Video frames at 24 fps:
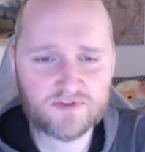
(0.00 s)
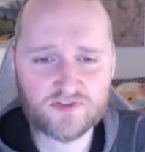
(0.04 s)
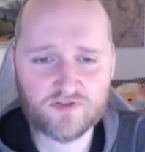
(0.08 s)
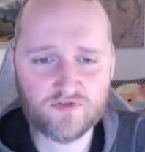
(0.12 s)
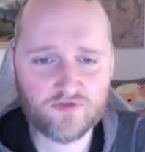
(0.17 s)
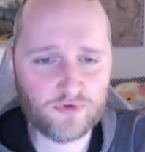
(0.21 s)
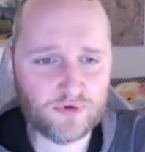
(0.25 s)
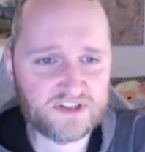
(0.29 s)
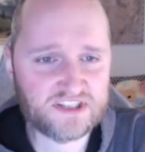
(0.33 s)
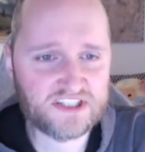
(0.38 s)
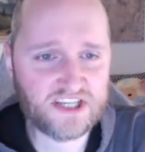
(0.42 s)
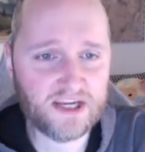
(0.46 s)
So,
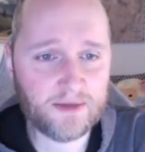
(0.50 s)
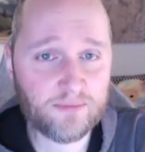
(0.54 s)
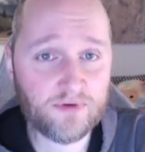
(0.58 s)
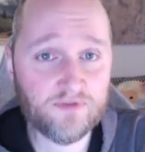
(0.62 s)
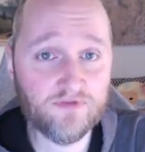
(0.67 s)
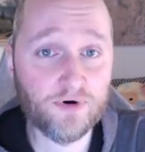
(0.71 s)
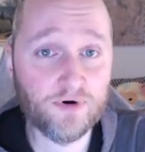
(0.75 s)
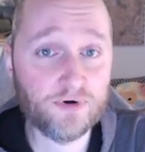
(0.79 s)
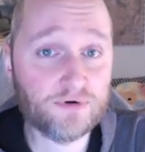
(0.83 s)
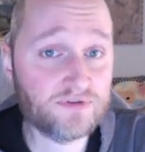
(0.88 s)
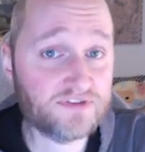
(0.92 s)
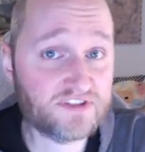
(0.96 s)
for example,
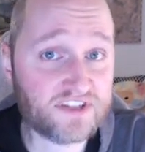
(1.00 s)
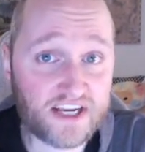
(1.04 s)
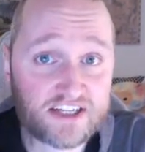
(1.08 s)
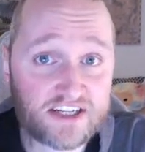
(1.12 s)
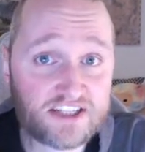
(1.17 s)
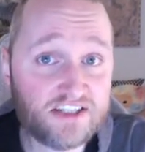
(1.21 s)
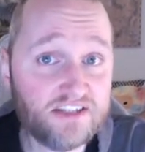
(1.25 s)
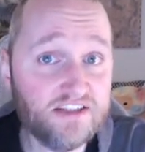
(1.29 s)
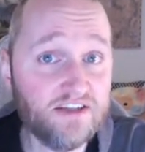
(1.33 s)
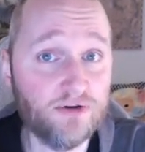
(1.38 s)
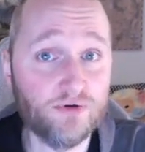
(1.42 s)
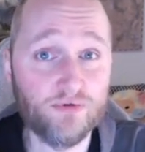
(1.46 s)
voters
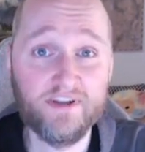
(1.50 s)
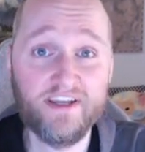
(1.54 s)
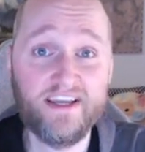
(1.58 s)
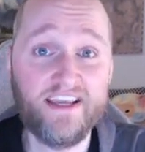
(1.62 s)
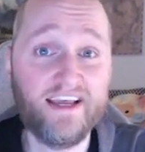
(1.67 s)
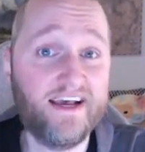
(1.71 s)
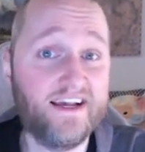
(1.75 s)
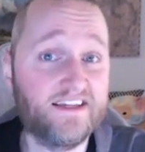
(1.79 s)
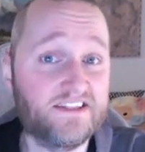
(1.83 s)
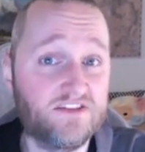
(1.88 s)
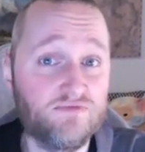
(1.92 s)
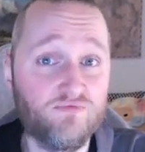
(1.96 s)
actually only
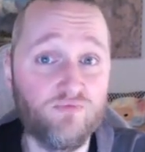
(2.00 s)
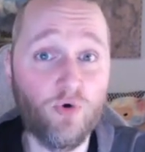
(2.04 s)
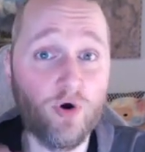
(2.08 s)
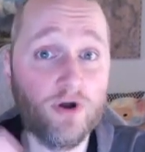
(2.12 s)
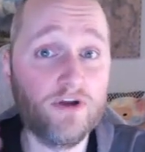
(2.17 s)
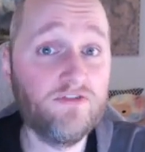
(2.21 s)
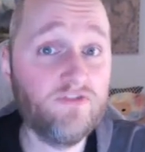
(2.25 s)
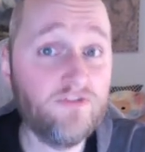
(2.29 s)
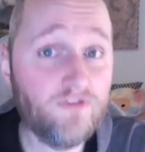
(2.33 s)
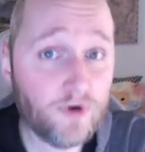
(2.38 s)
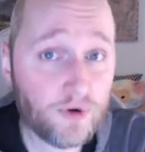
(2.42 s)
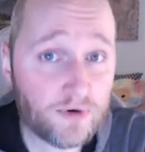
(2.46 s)
cast
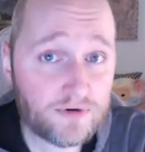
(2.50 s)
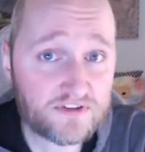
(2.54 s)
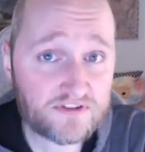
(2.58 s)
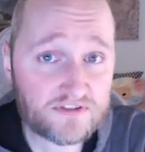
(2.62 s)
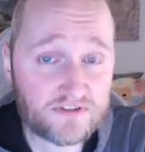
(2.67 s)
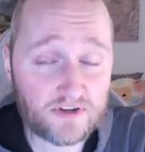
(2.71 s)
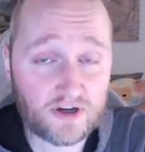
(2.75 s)
1 vote,